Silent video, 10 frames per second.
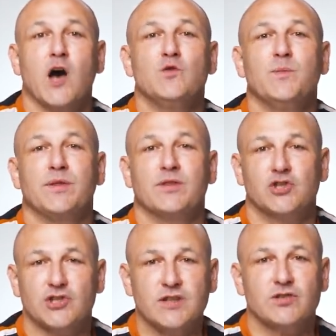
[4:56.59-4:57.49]
open the
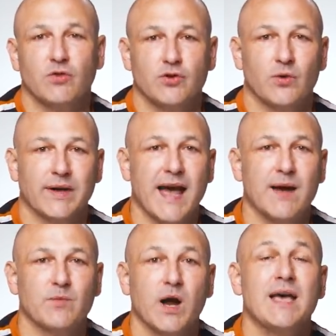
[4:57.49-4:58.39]
shutter on your
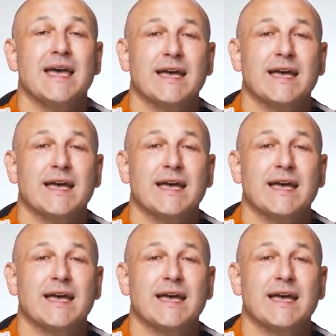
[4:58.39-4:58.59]
camera